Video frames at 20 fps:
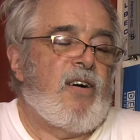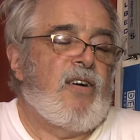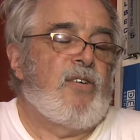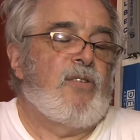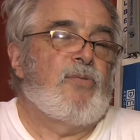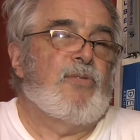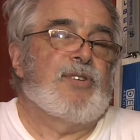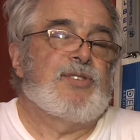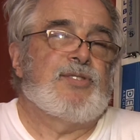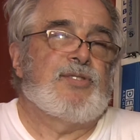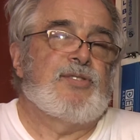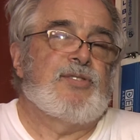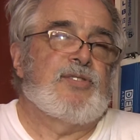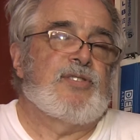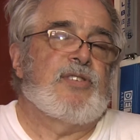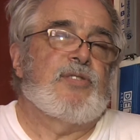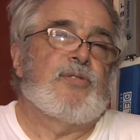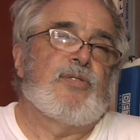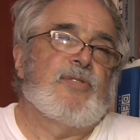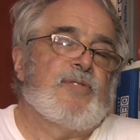Which is
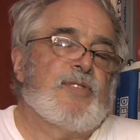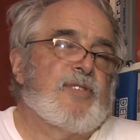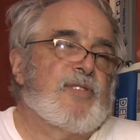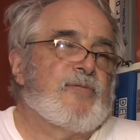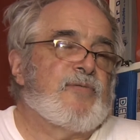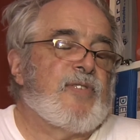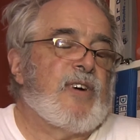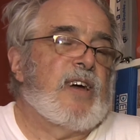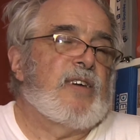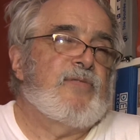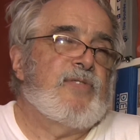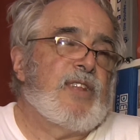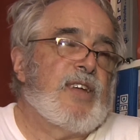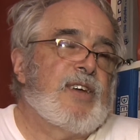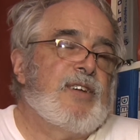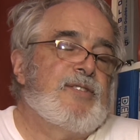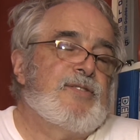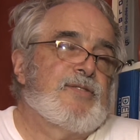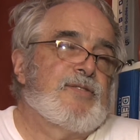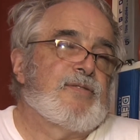equivalent to 5
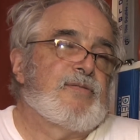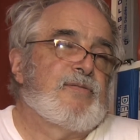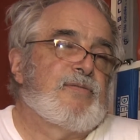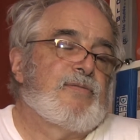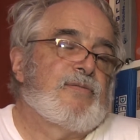lanes.